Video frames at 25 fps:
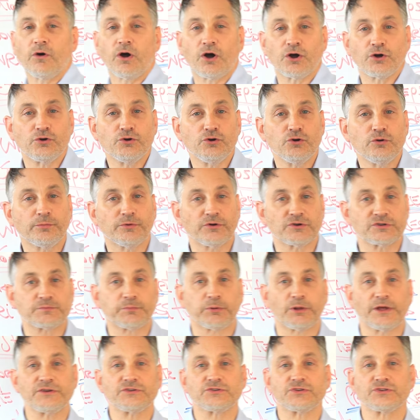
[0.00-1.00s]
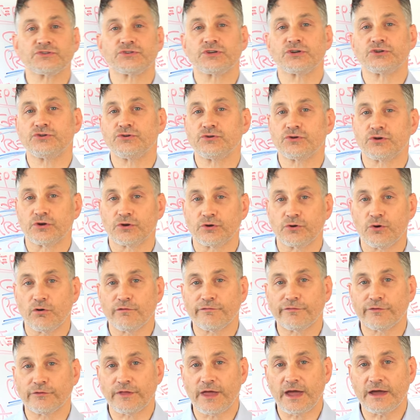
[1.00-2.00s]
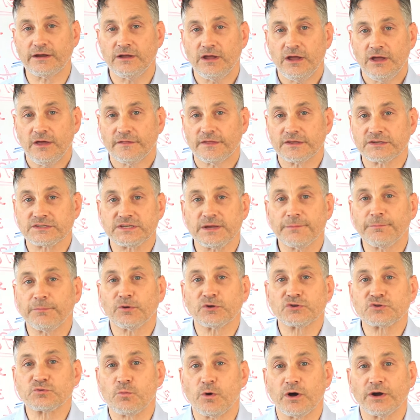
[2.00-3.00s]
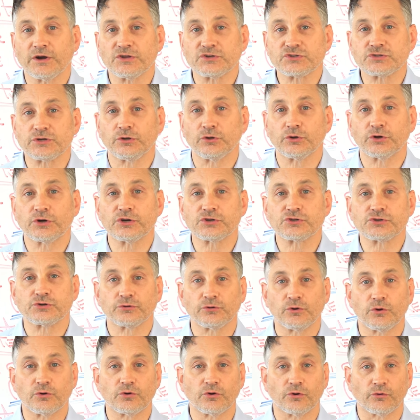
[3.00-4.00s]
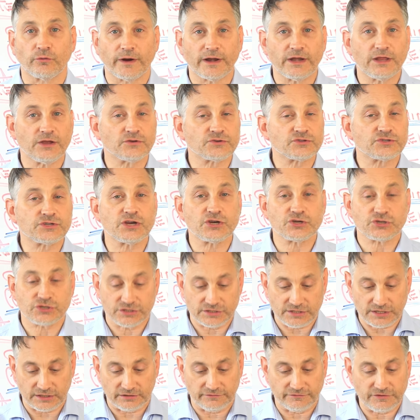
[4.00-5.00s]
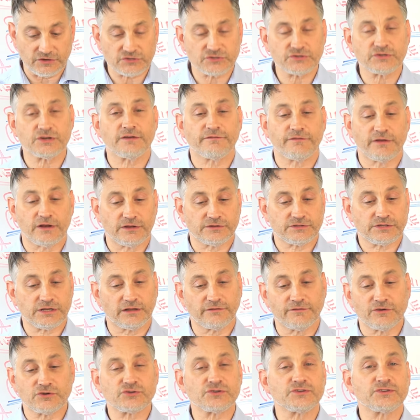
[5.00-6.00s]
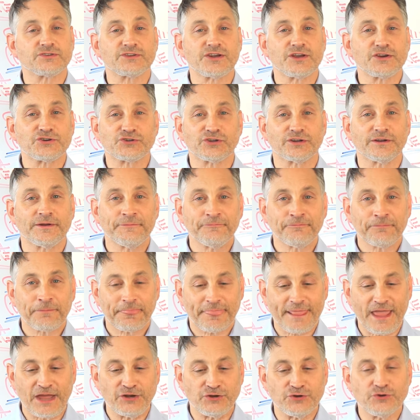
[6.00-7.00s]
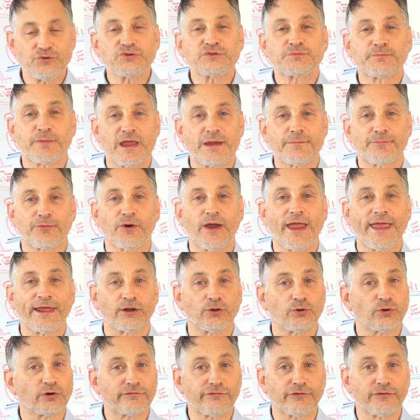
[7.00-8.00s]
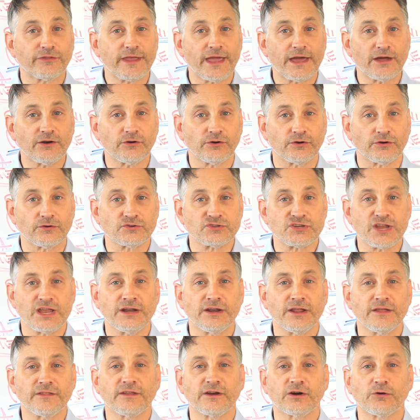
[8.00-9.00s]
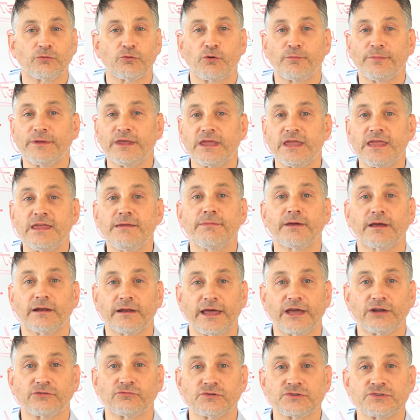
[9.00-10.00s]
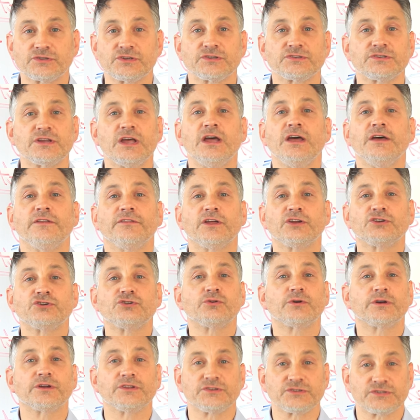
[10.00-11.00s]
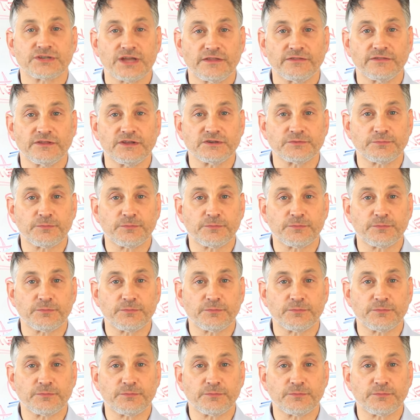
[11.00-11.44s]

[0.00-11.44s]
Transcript: are numerous places that you can go for that. The simplest one is to look at your local radio station, televis television station, and newspaper and look for the editors. And then there will be email addresses that you can send these